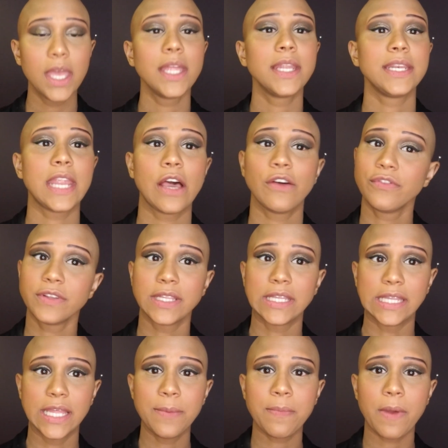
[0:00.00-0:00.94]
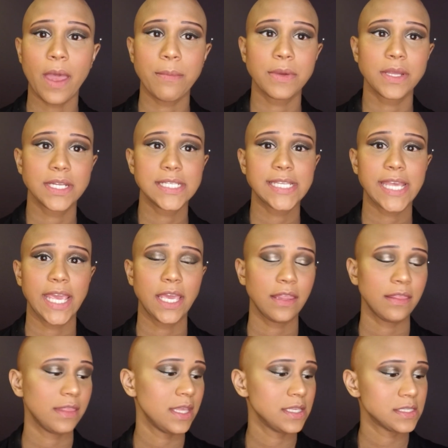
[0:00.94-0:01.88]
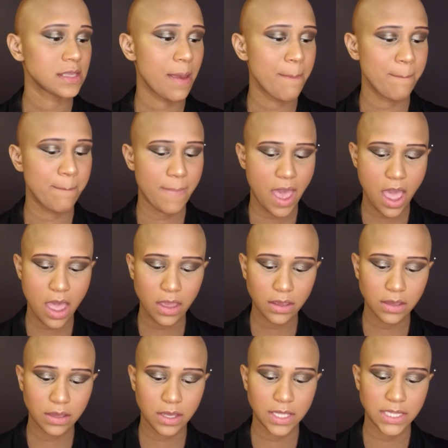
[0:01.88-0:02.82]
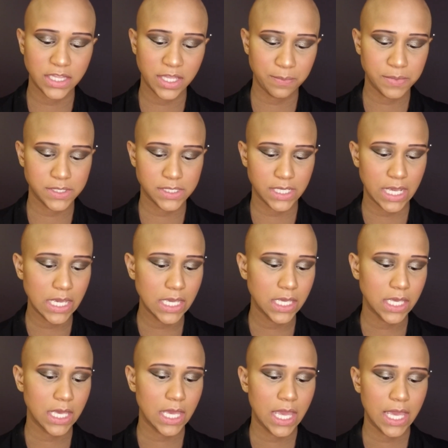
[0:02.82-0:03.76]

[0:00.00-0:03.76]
Now for the lip, I'm going to take this MAC lipstick.